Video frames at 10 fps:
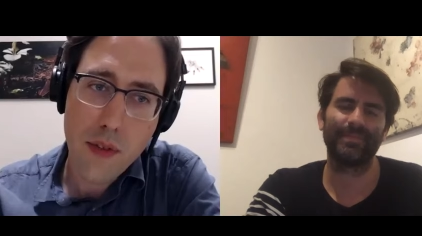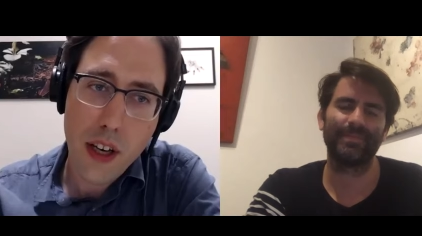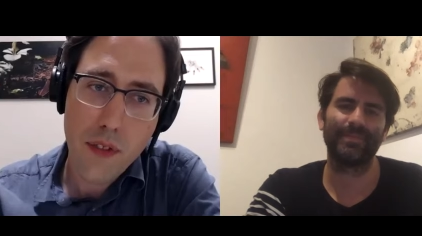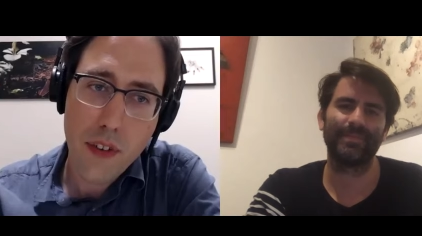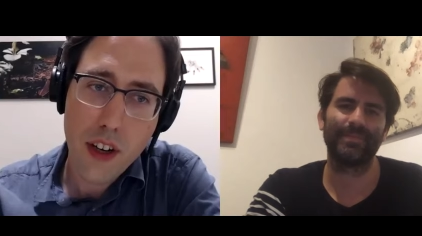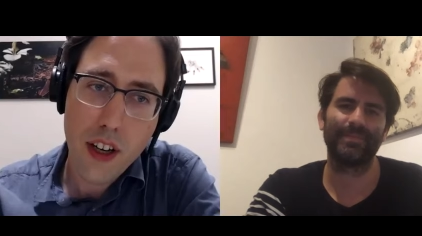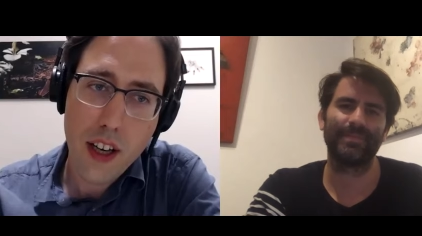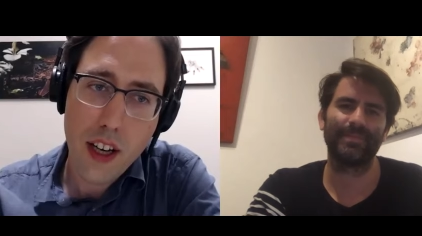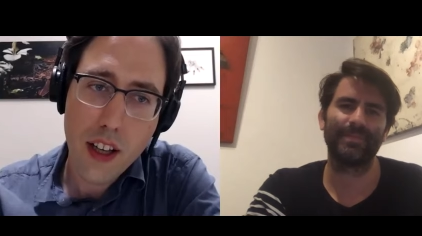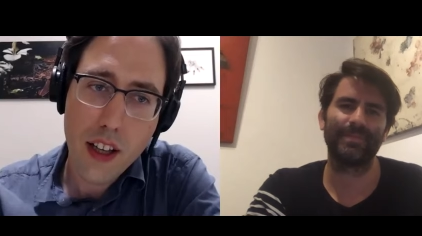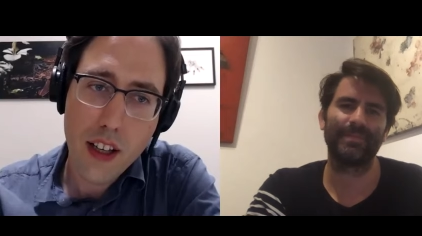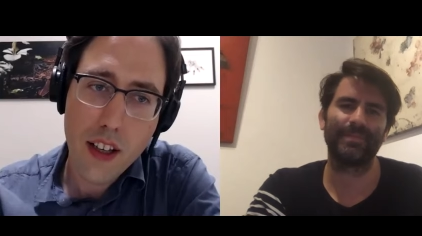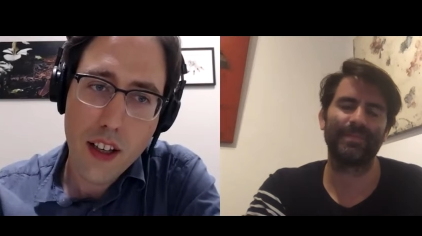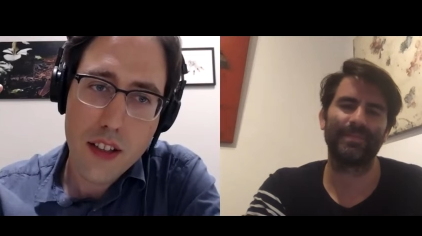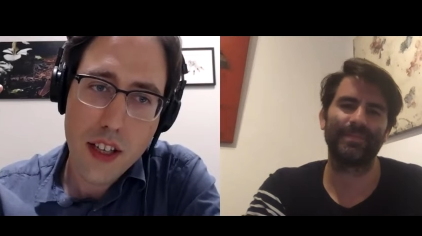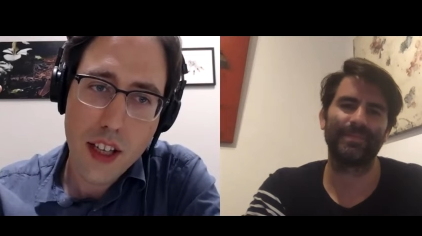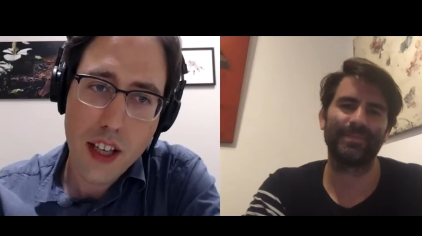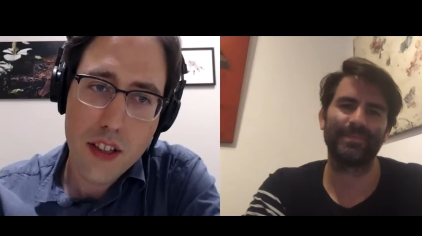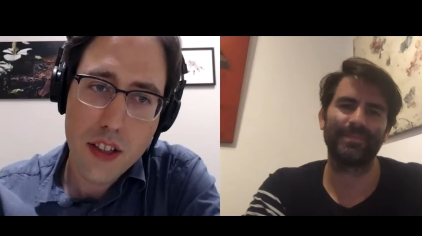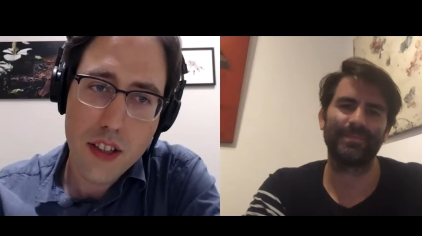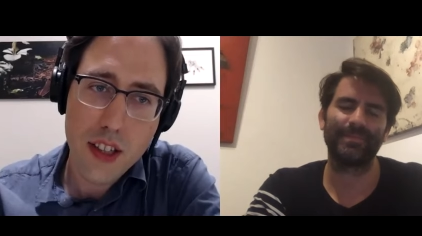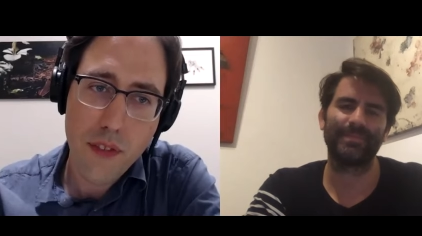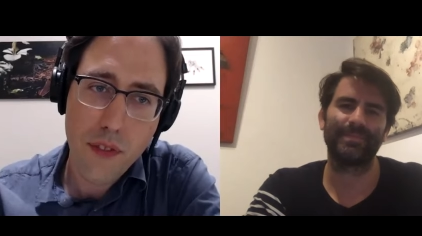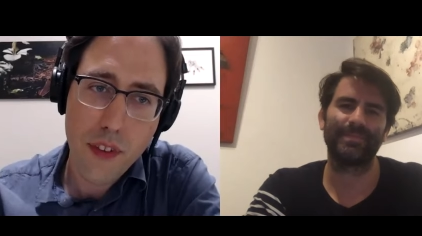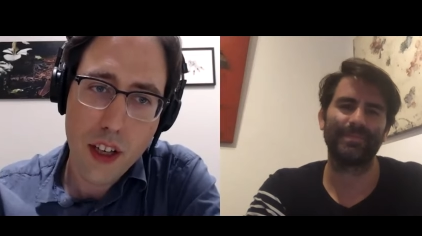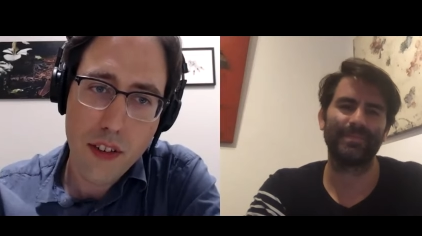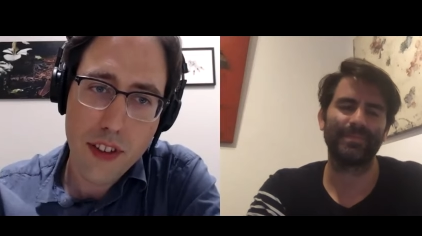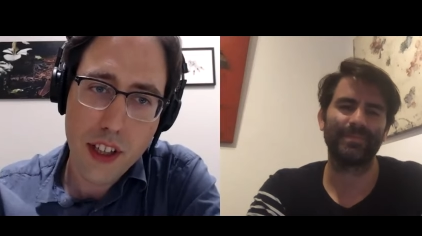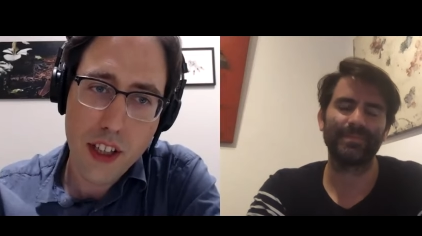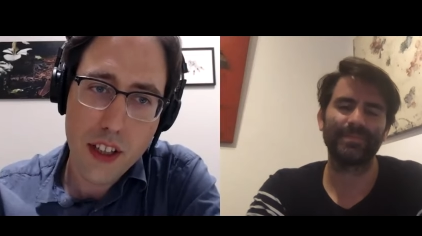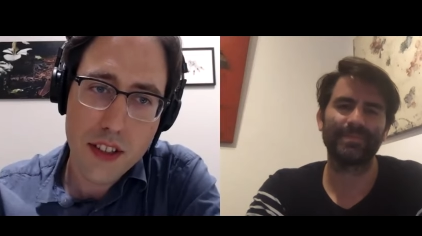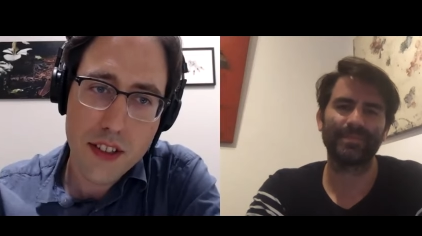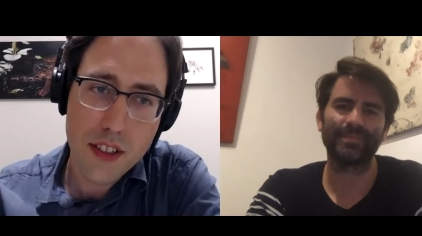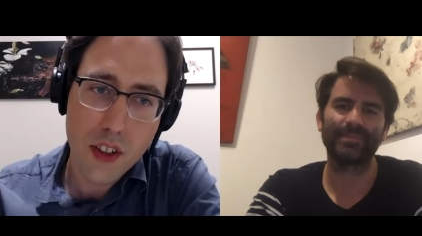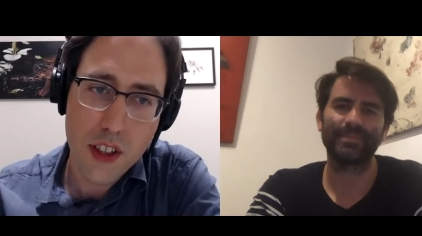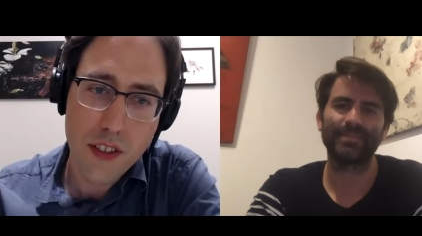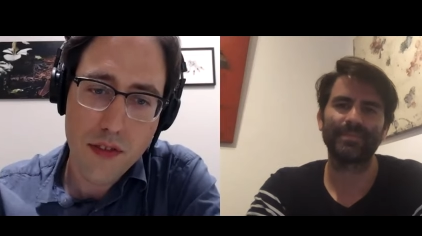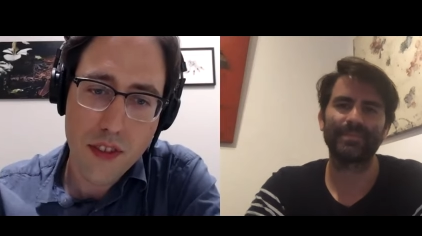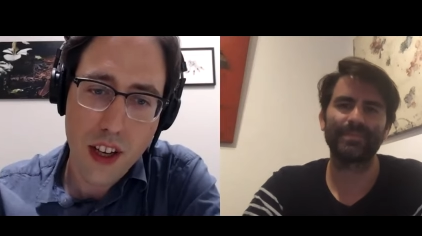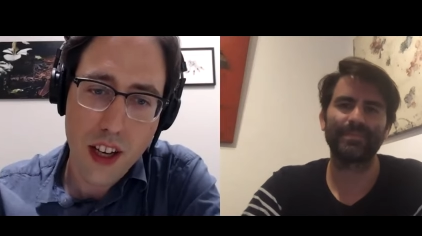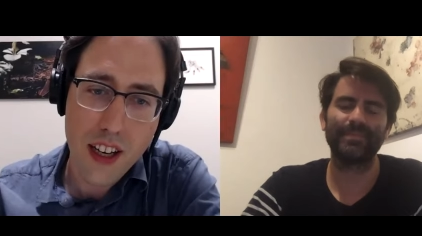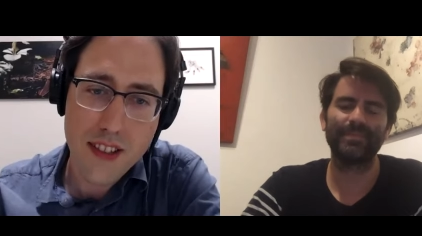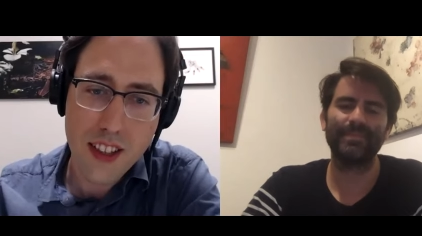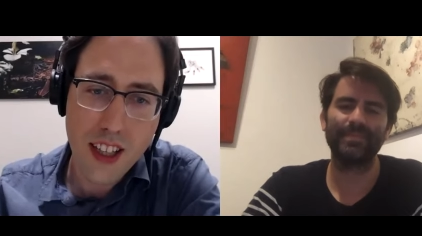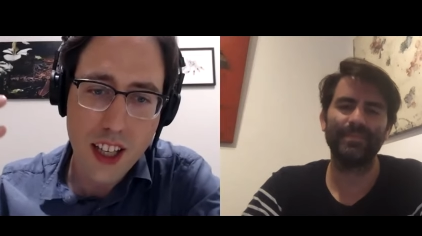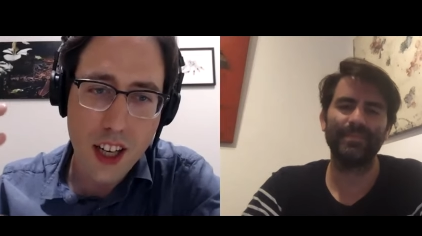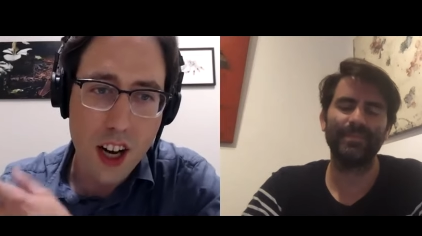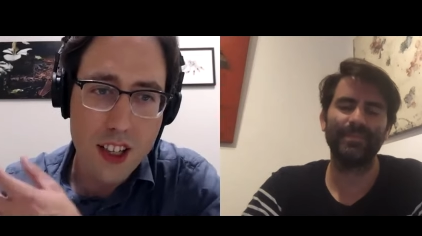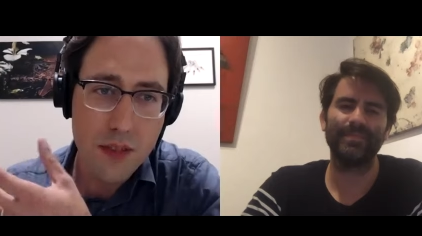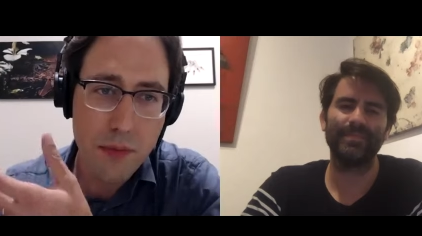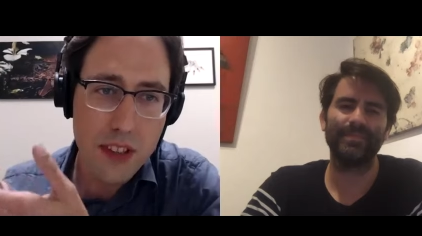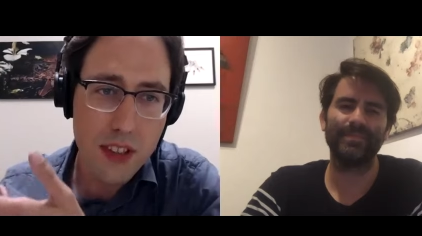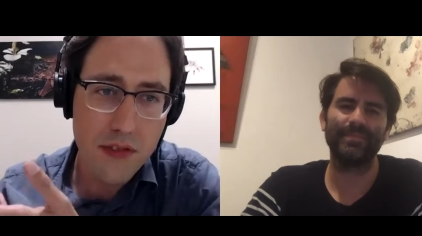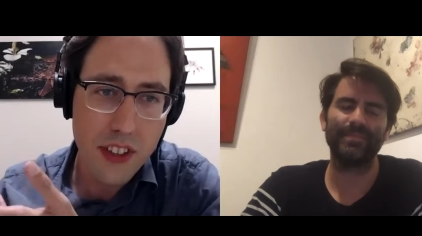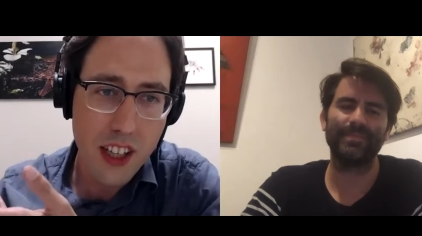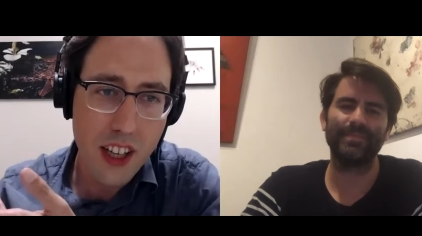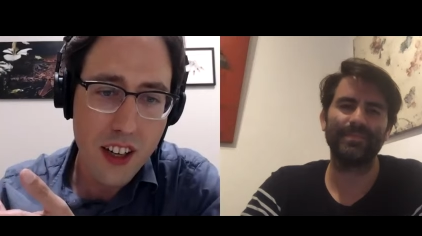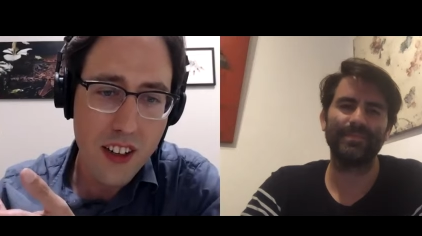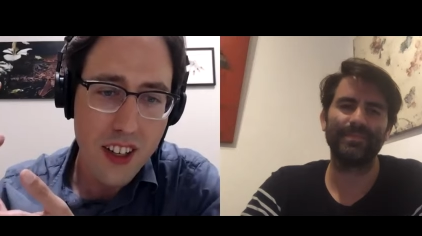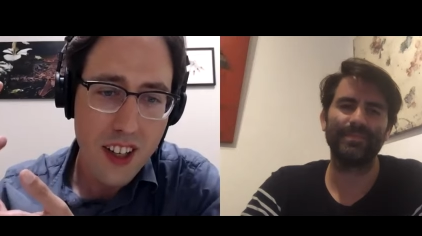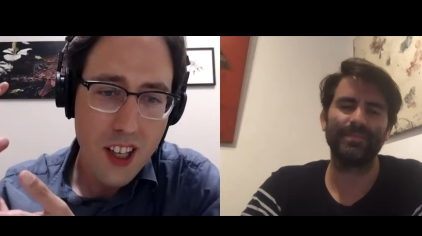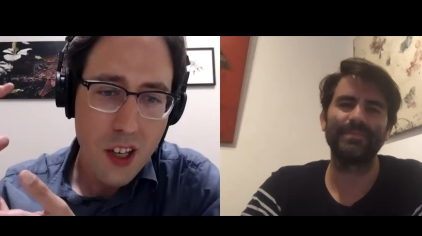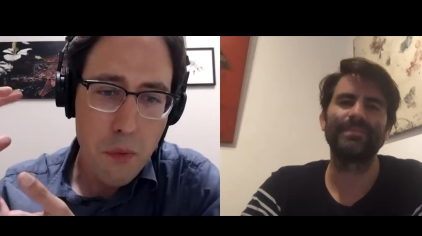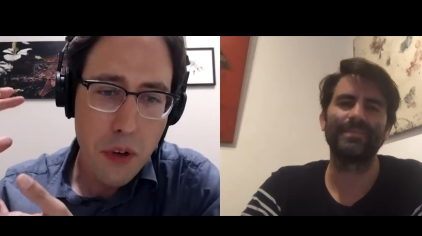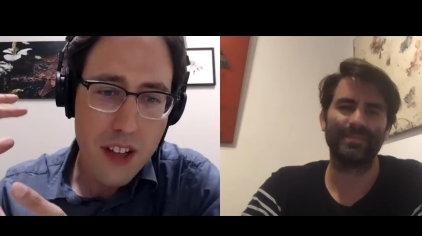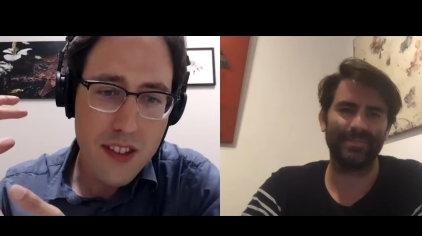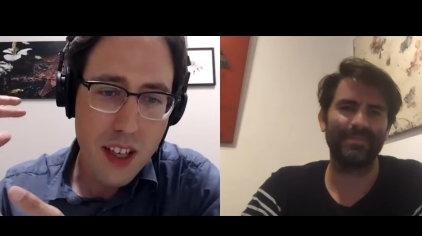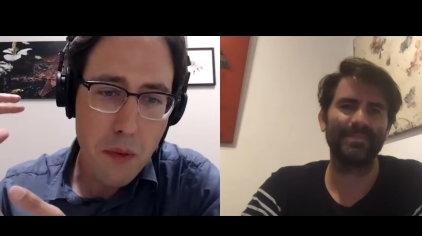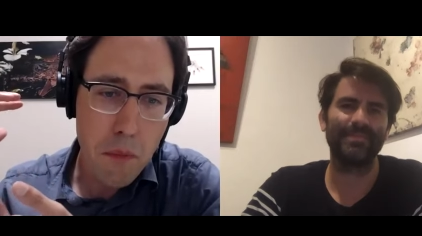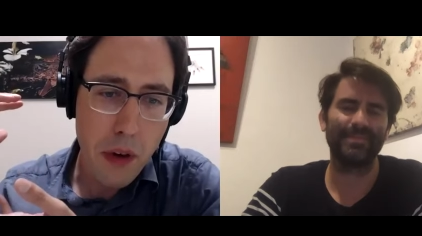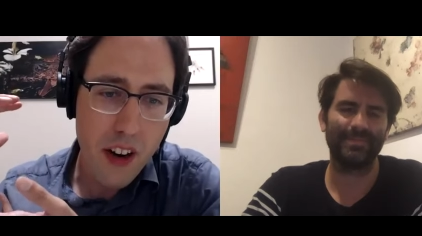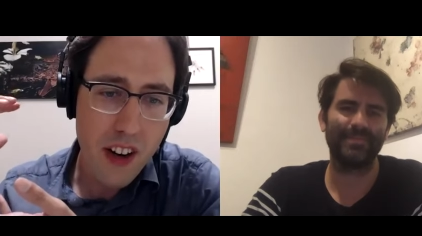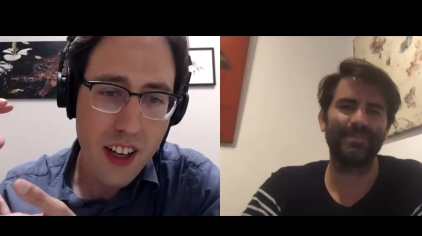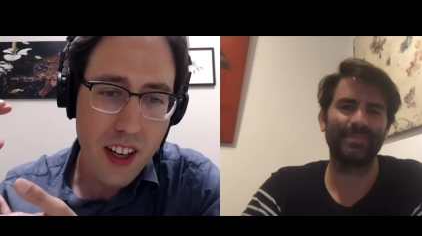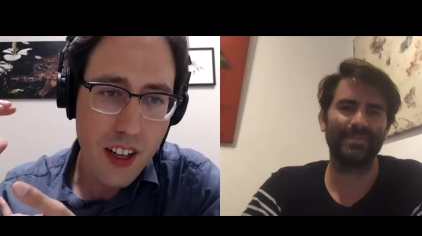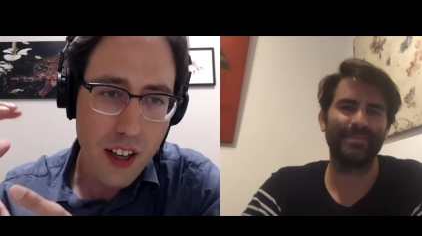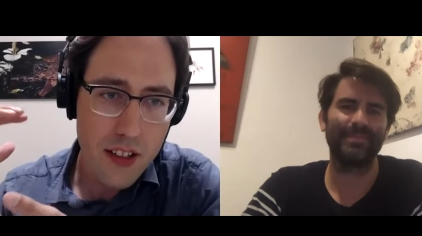Speaker 1: paper and I like dig into the supplementary figures or the and I see like an awesome piece of video, but it's like buried in a